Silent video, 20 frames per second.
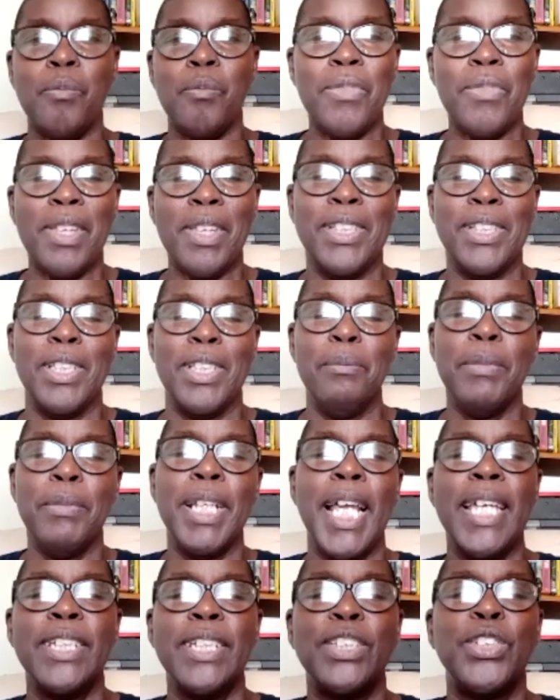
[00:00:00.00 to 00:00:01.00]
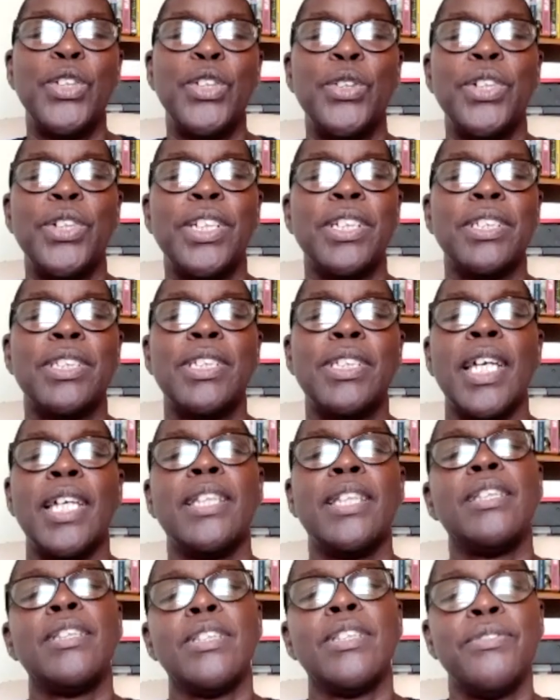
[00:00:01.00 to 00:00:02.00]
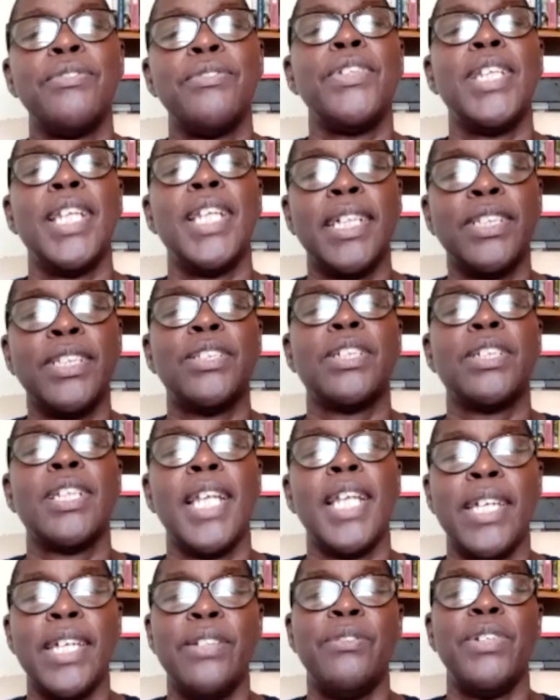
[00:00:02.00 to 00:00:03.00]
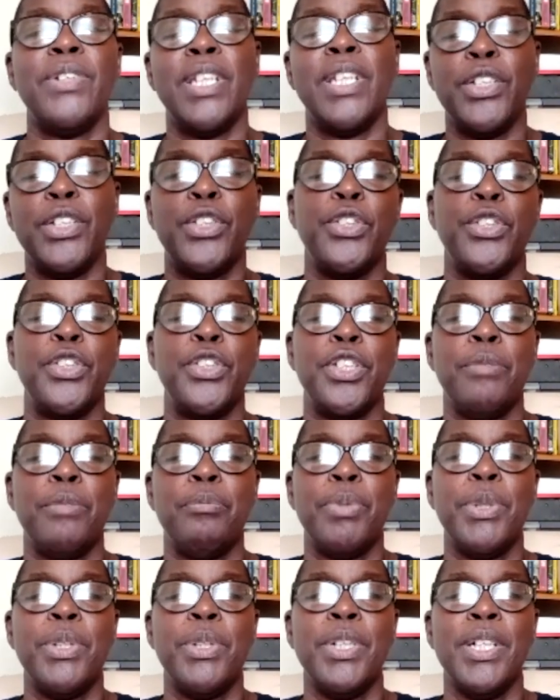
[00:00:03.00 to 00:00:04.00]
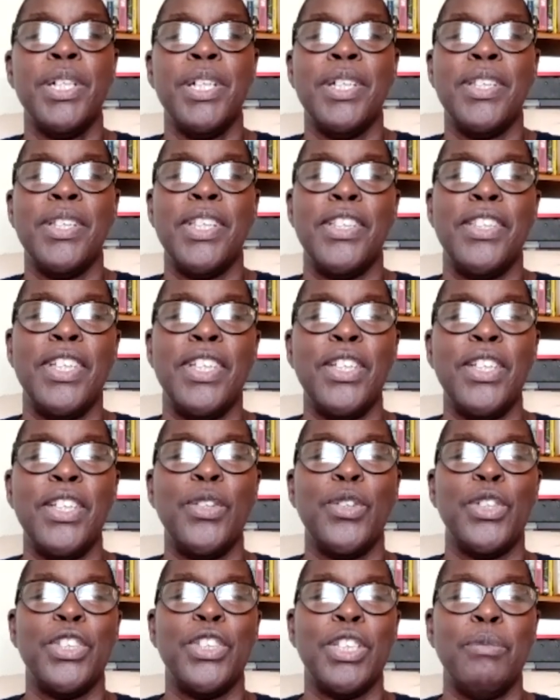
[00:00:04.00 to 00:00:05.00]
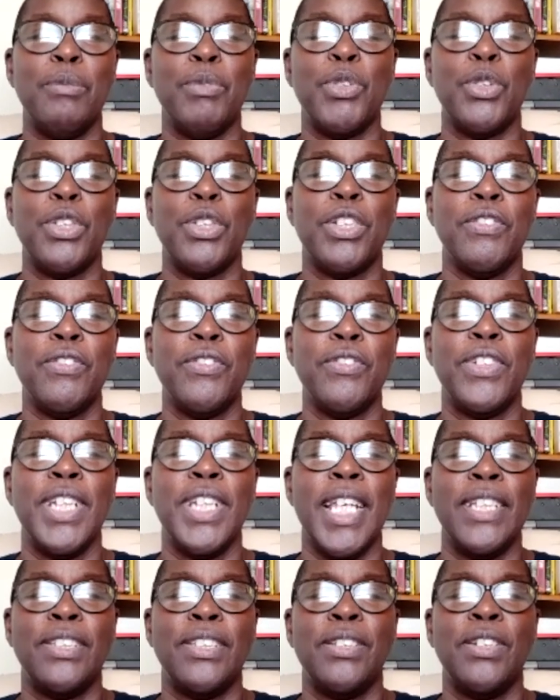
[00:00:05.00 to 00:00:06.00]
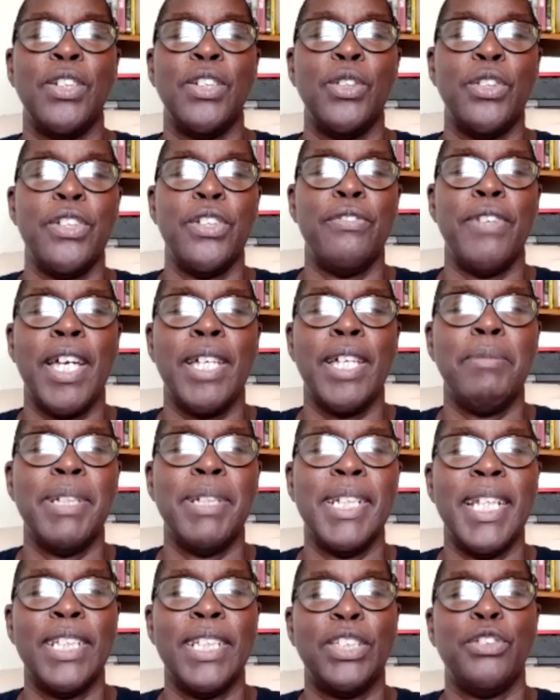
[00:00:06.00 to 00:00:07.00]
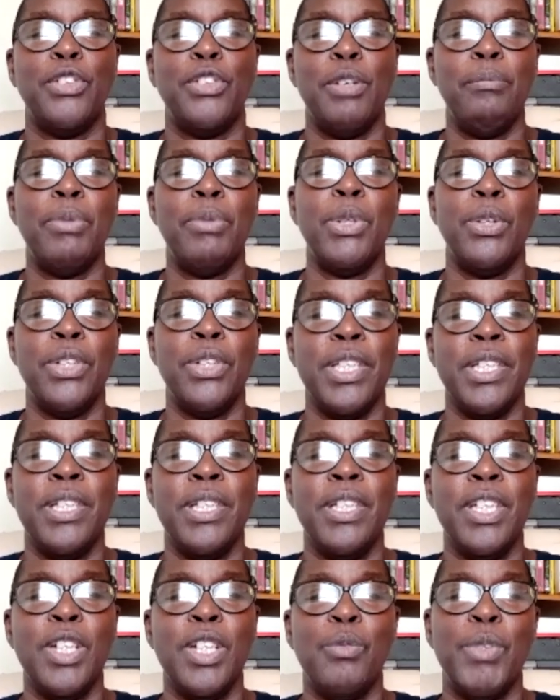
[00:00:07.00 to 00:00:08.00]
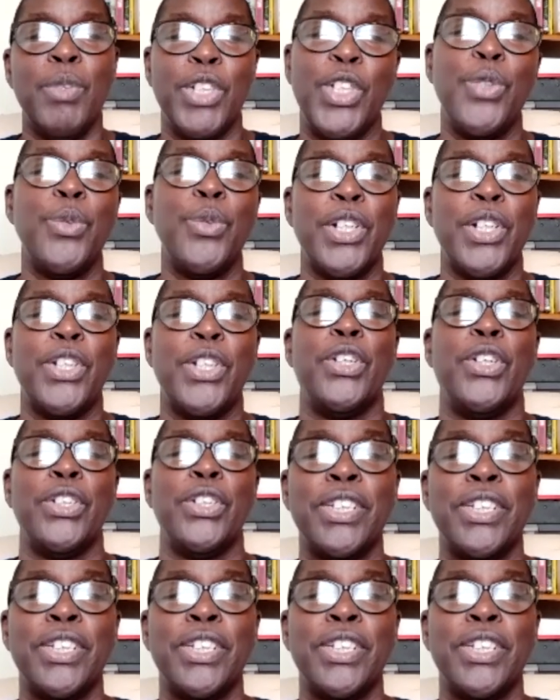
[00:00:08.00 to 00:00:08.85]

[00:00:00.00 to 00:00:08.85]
some clients don't understand the freelancer-client relationship. They think you're some sort of less glorified but lesser employee, which you are not.